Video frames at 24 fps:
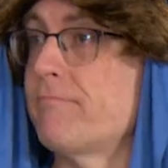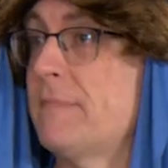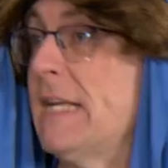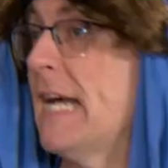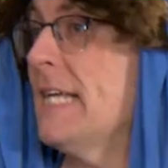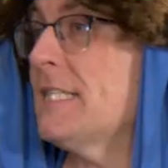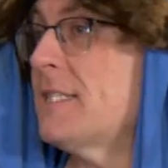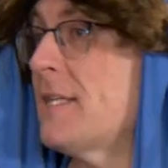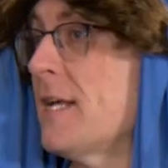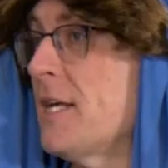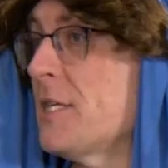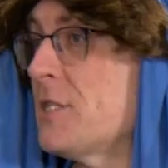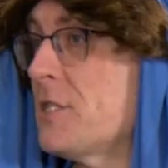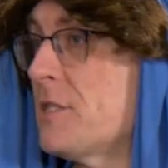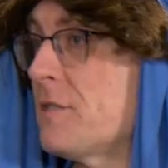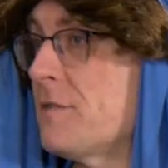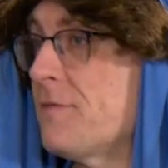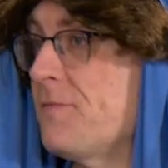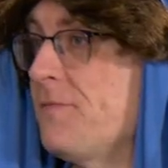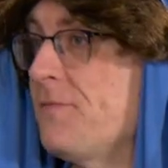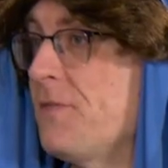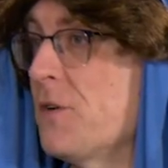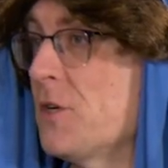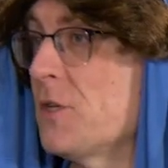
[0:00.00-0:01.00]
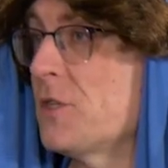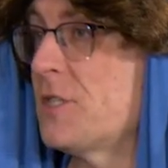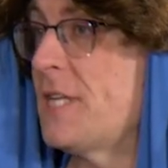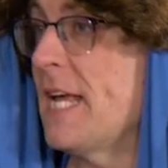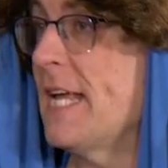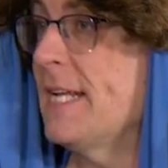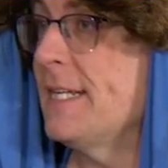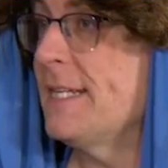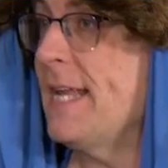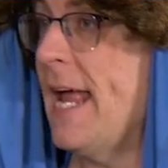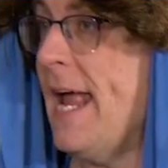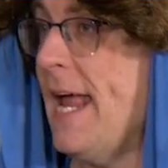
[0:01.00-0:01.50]
test us for
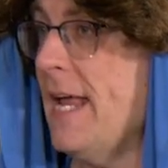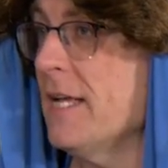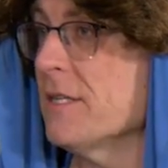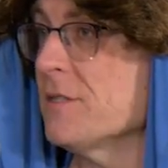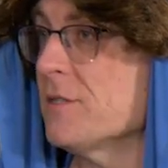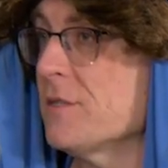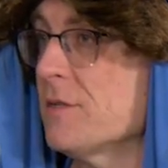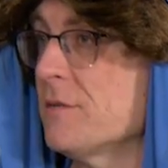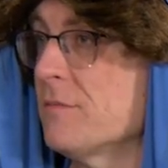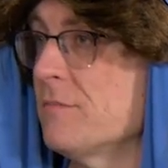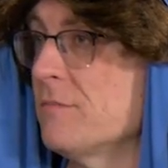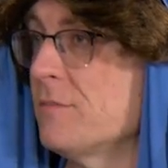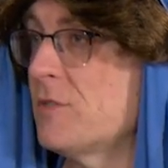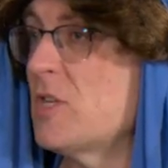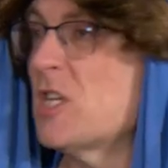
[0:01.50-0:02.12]
10 days.